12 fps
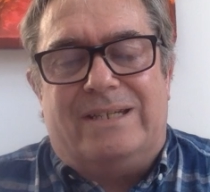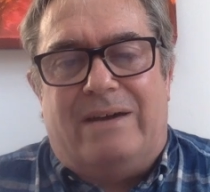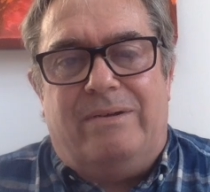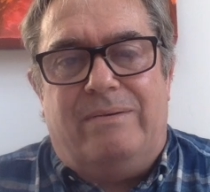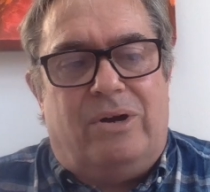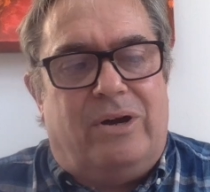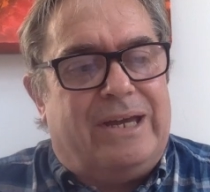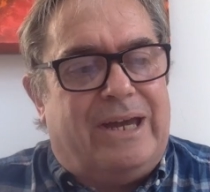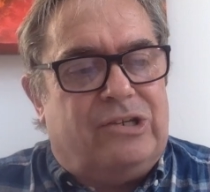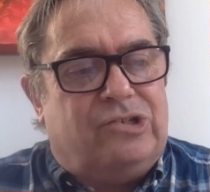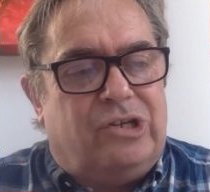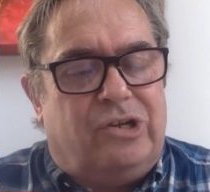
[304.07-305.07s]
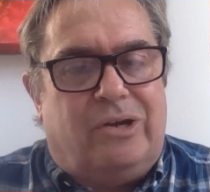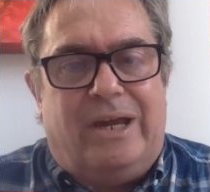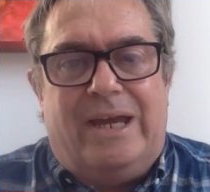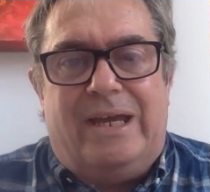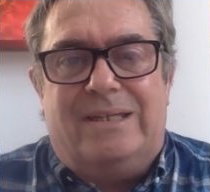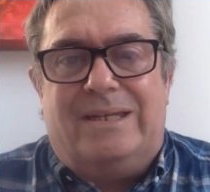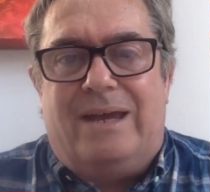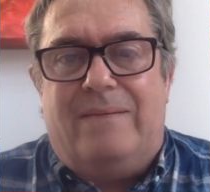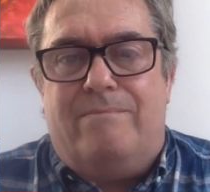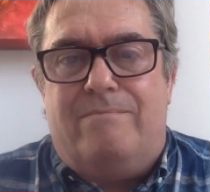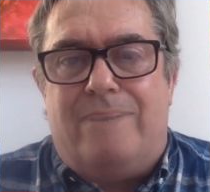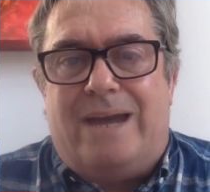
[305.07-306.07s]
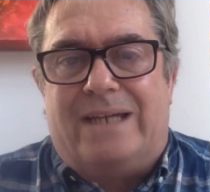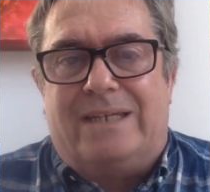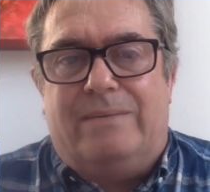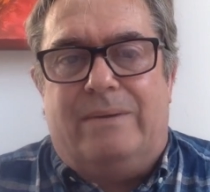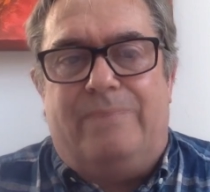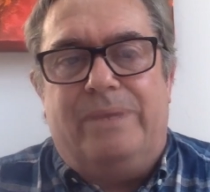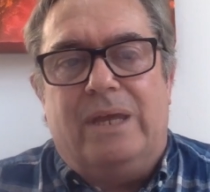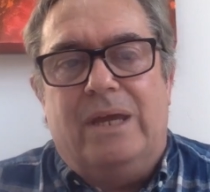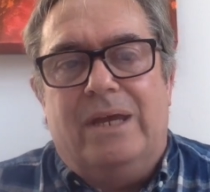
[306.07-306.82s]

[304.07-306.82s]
coming my cash tonight. It's a maximum.